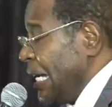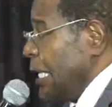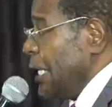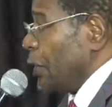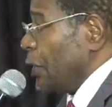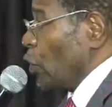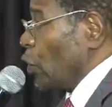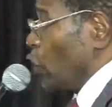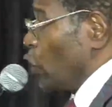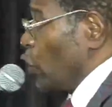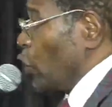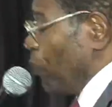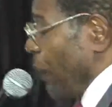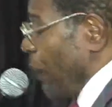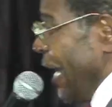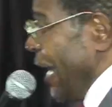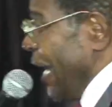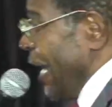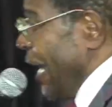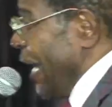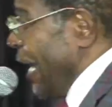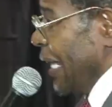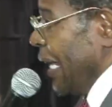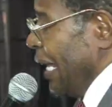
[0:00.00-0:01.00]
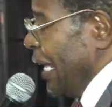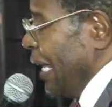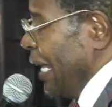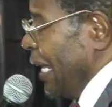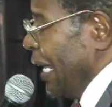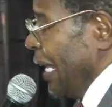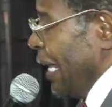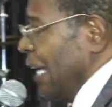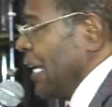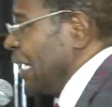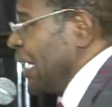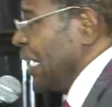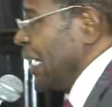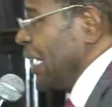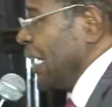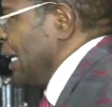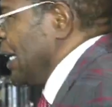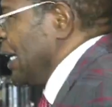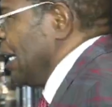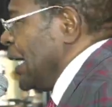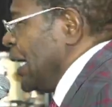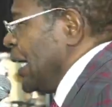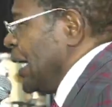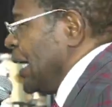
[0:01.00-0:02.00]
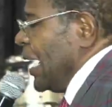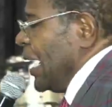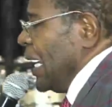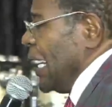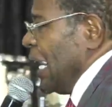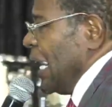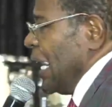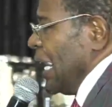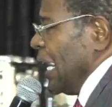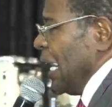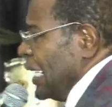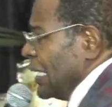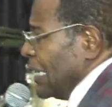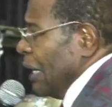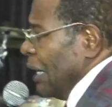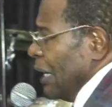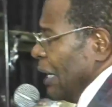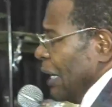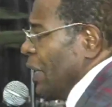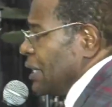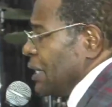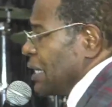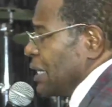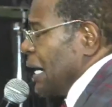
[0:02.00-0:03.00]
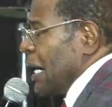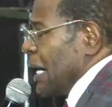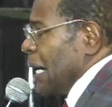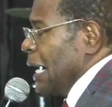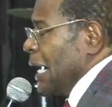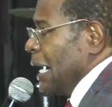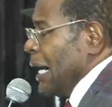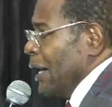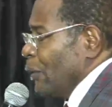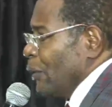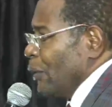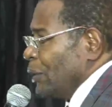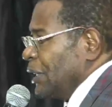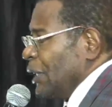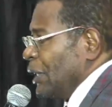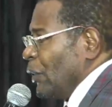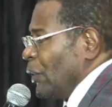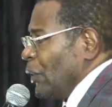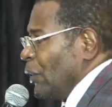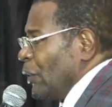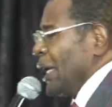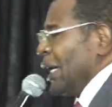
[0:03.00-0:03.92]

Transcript: to spy the land, uh, and they went around. When he